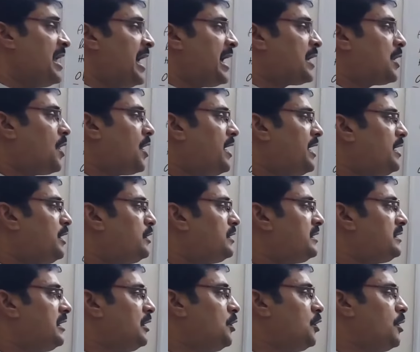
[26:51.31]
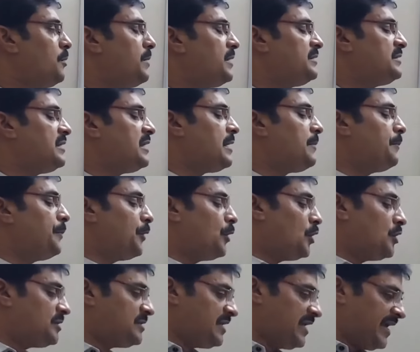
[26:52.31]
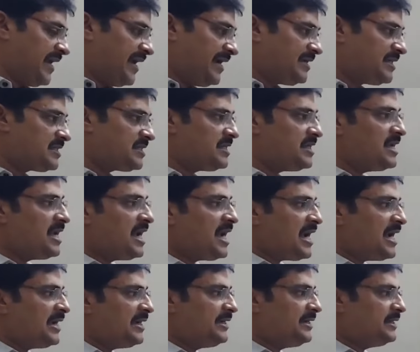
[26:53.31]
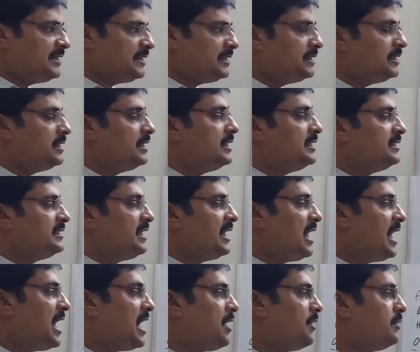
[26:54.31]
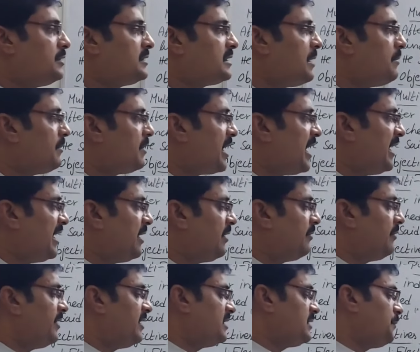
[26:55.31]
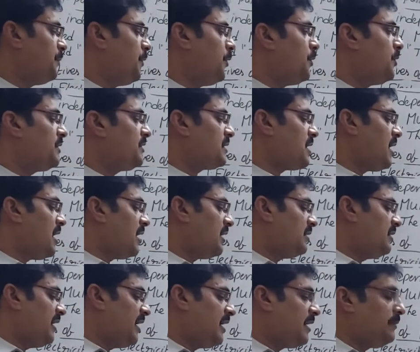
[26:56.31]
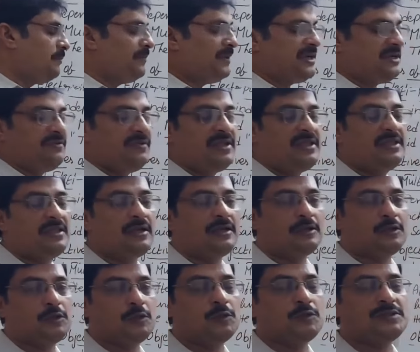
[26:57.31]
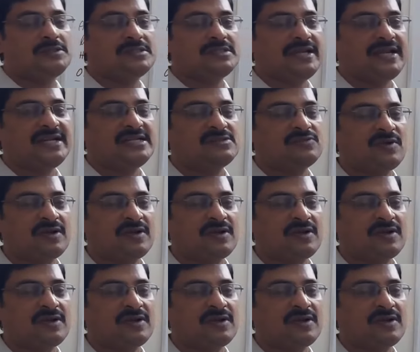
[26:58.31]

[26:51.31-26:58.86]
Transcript: According to the Tungabhadra project, and they have some kind of disputes are there between the two states.